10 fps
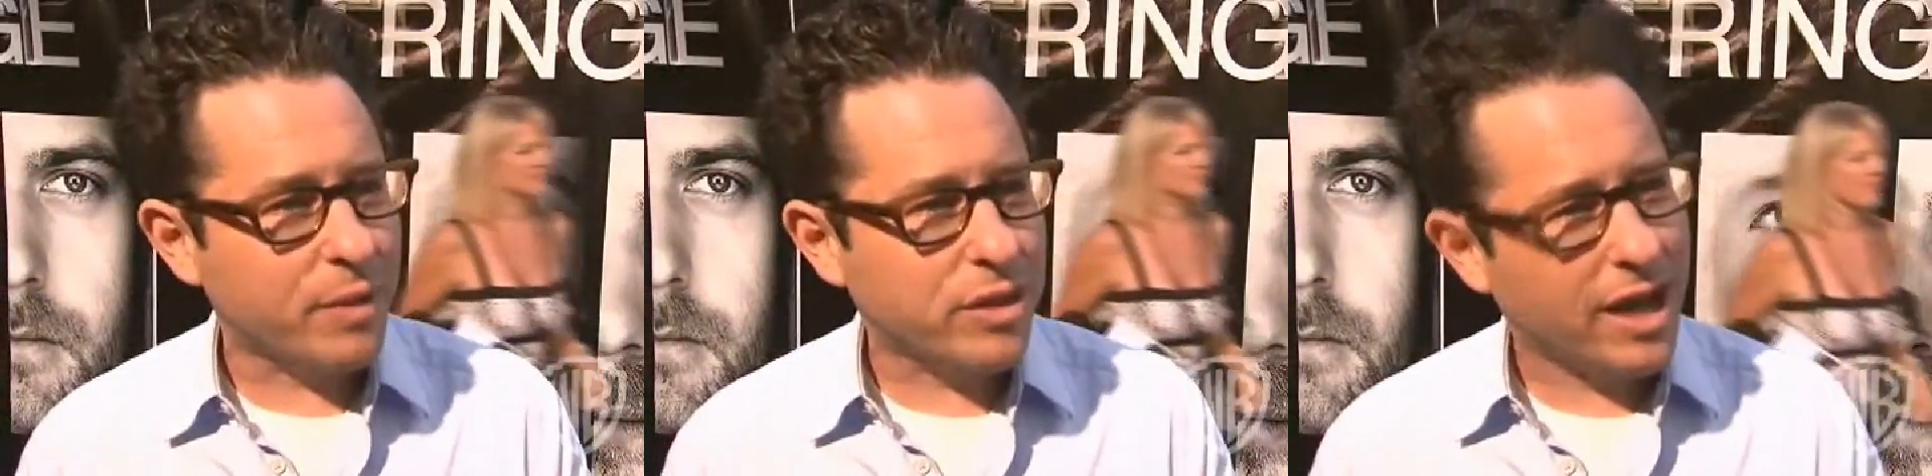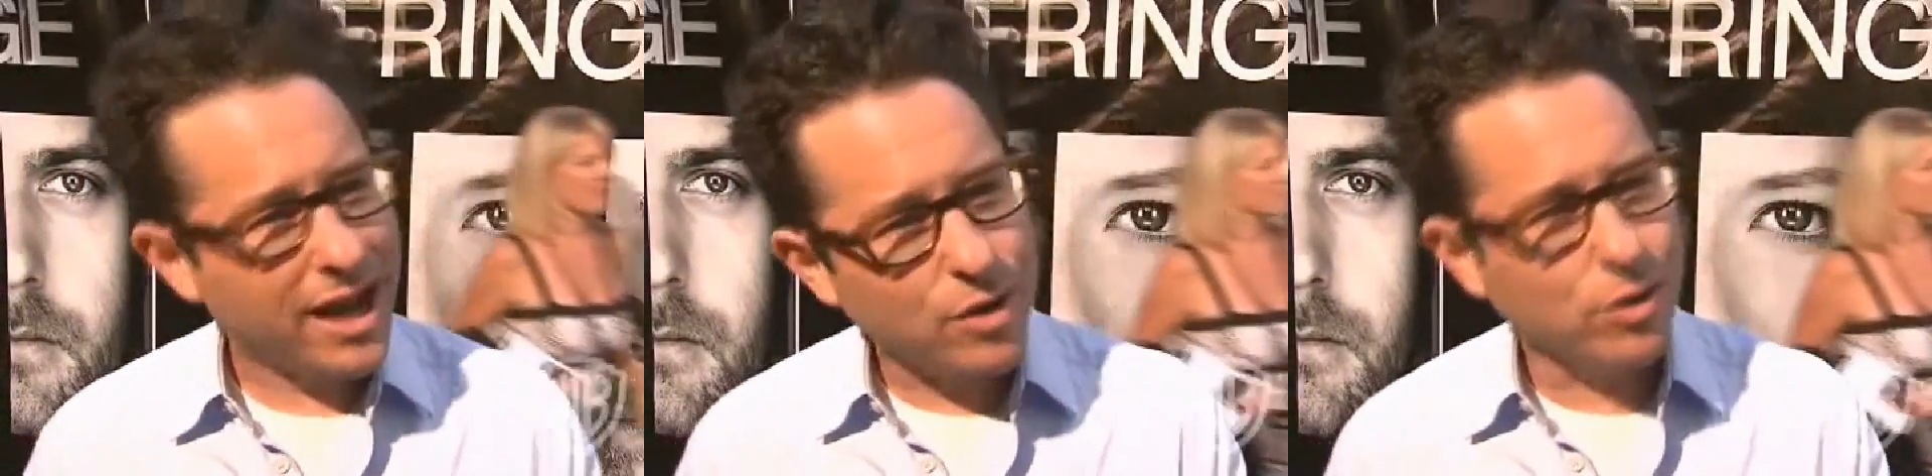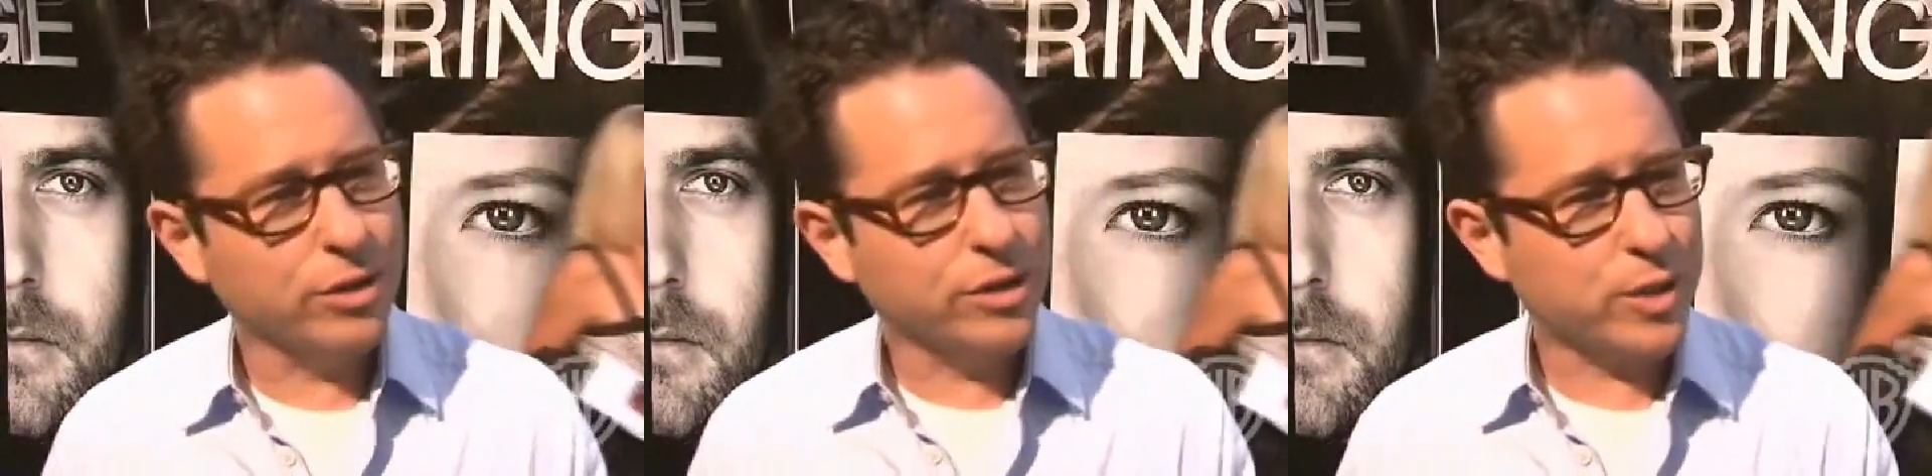and we thought how
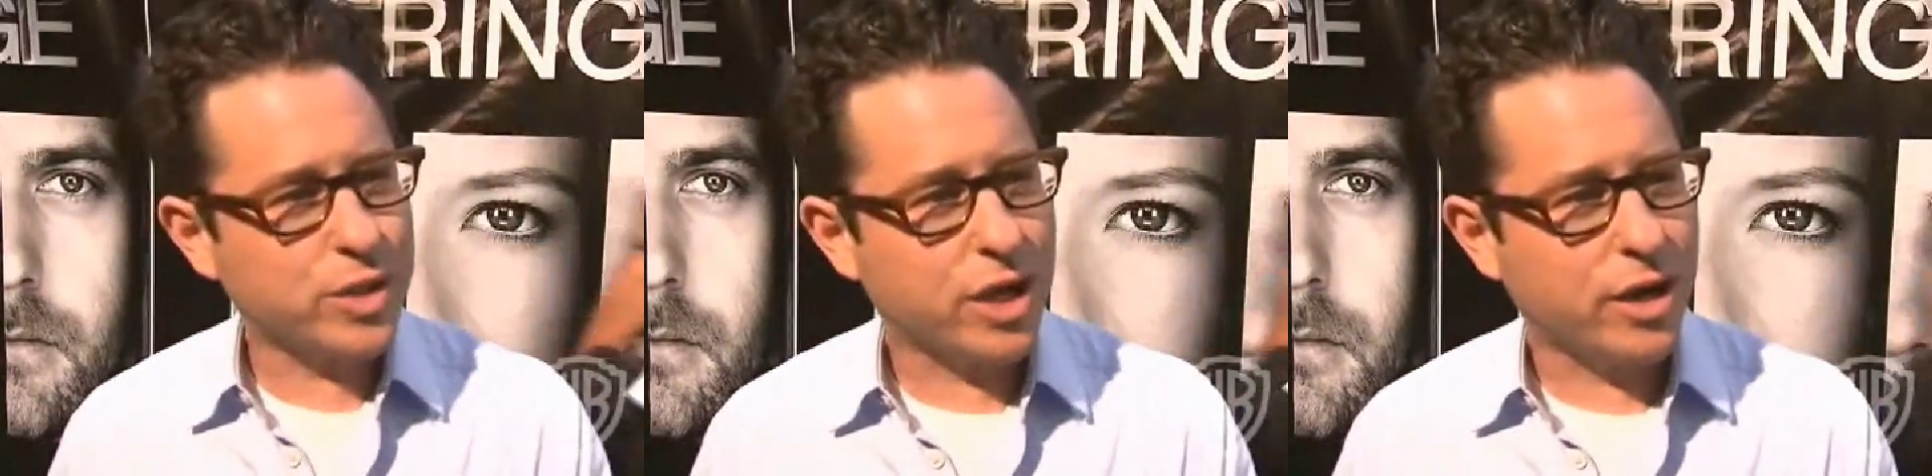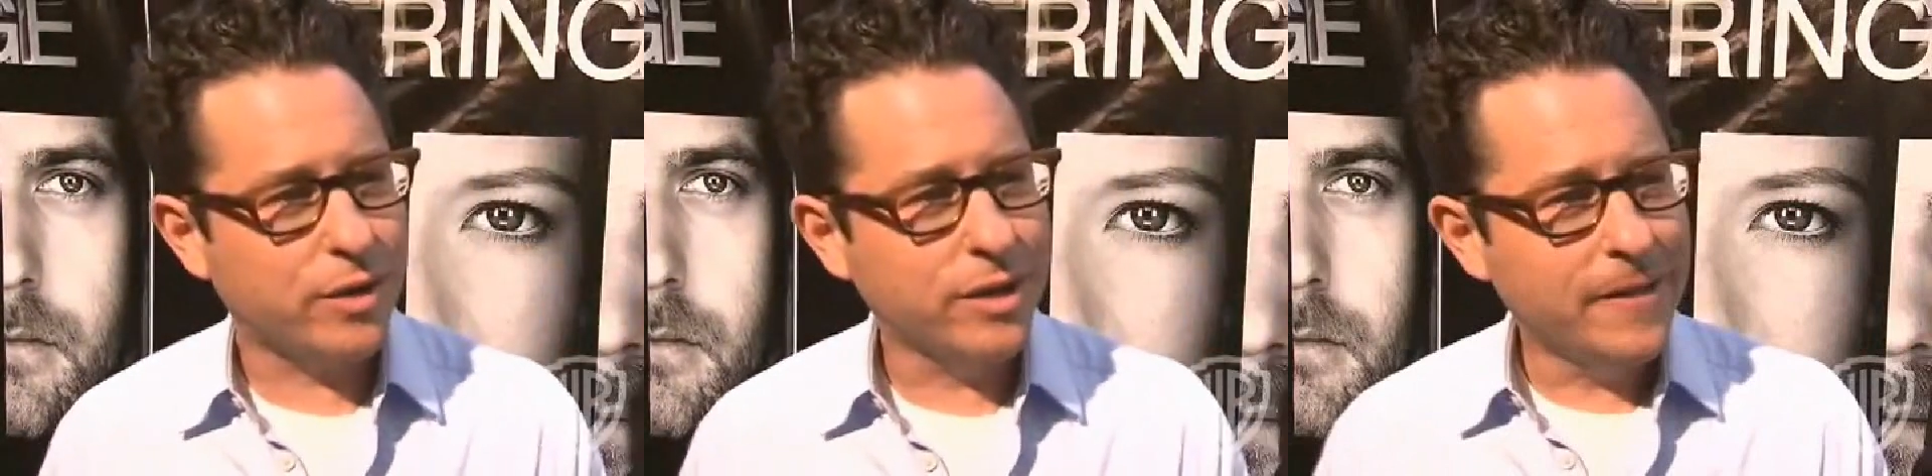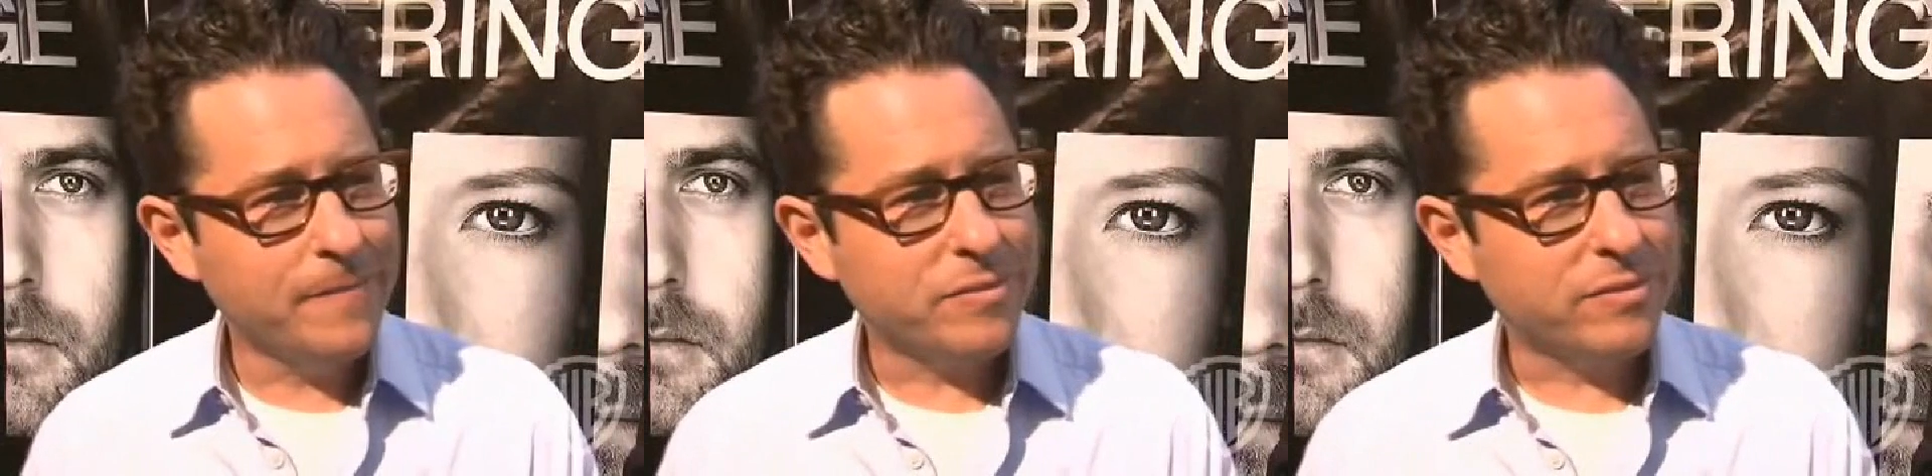cool to do a show
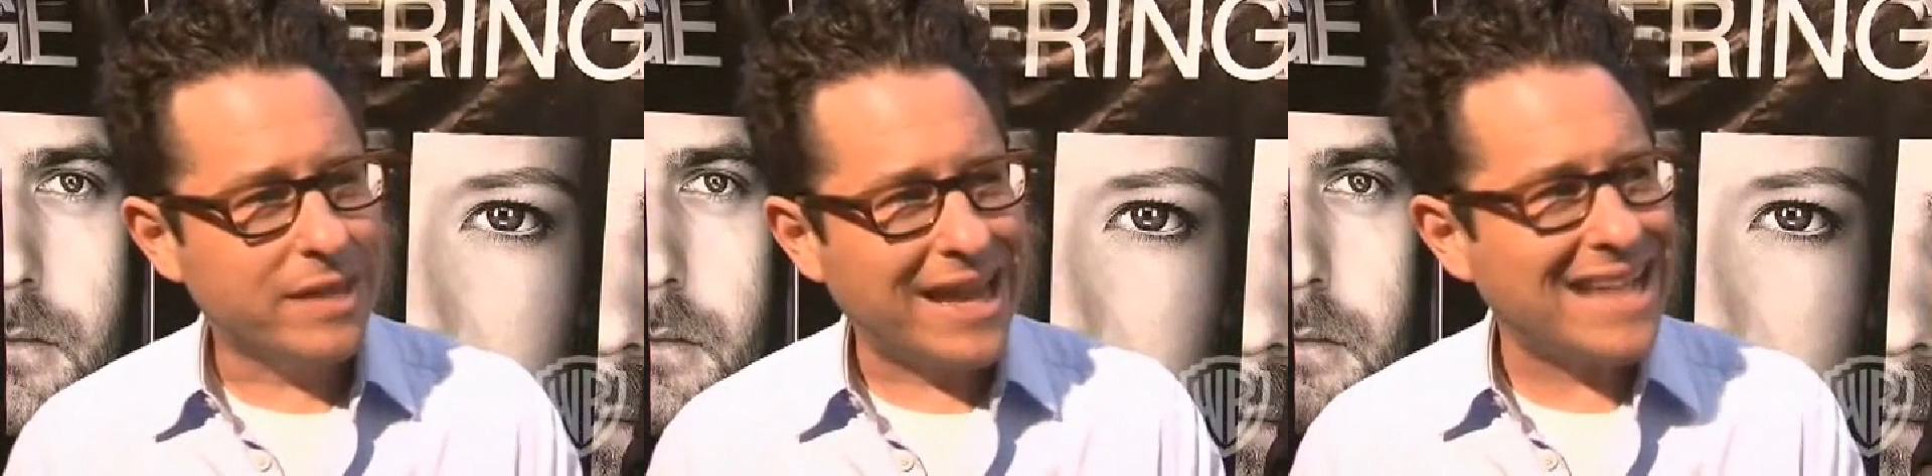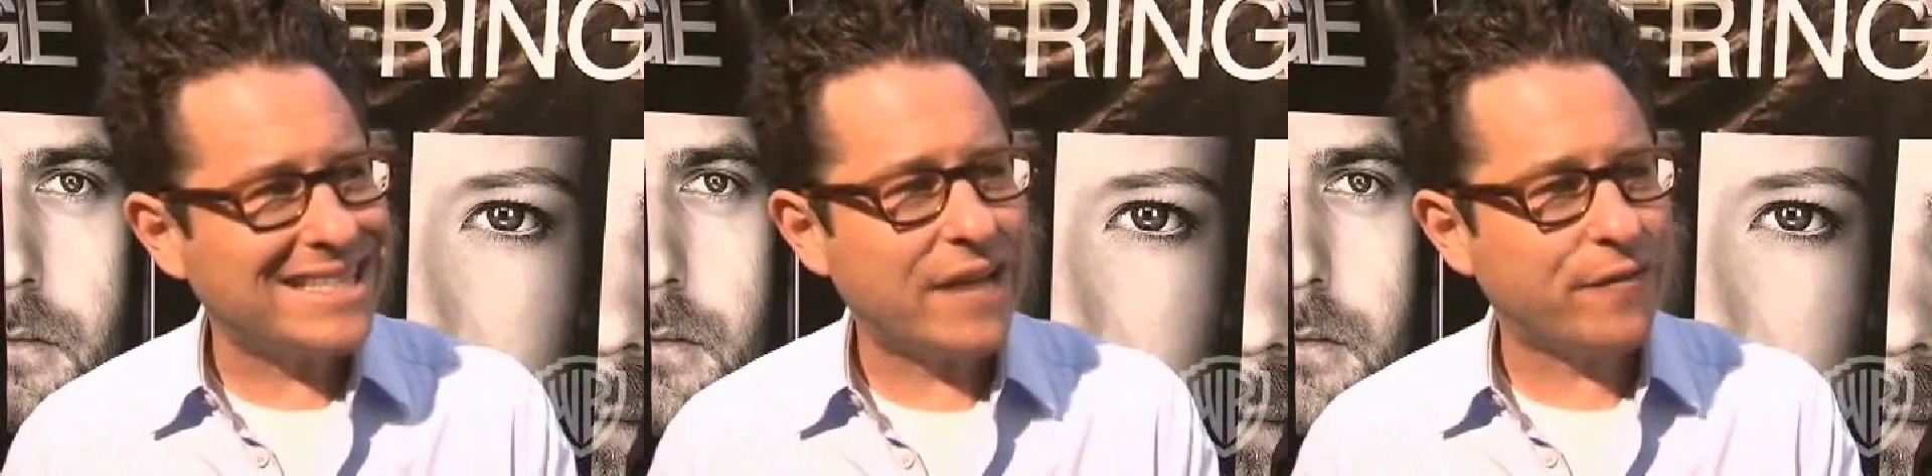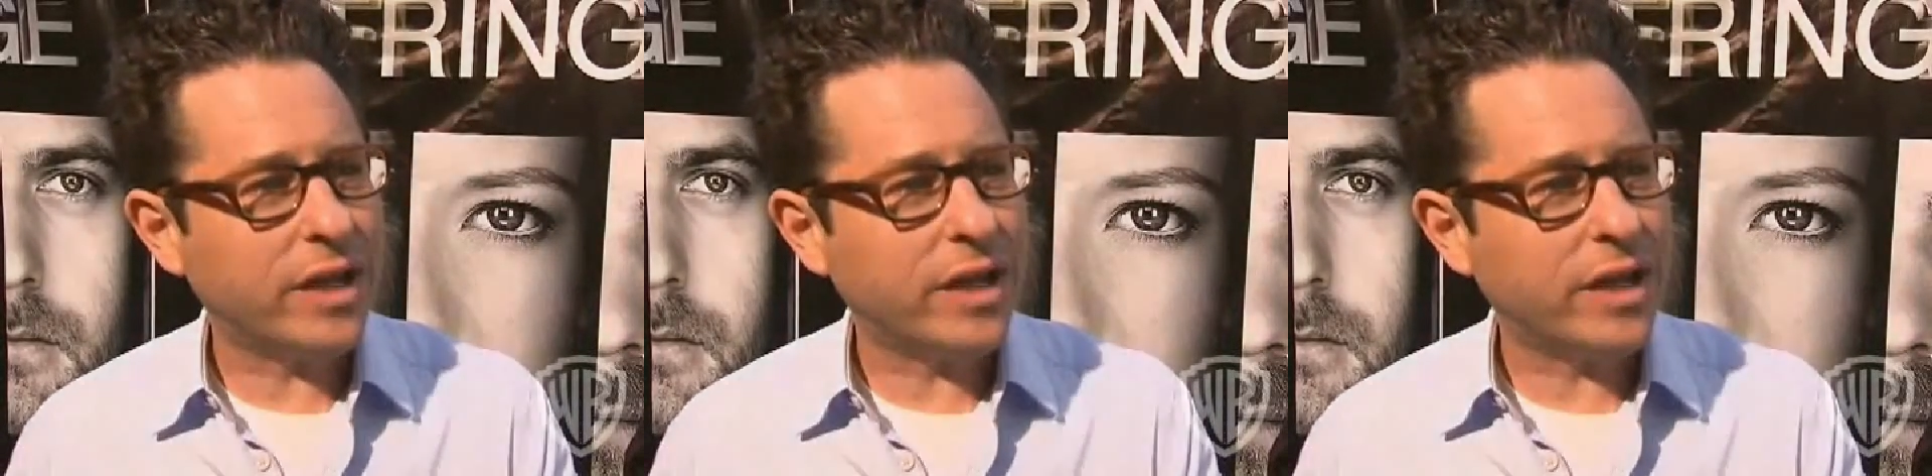that has that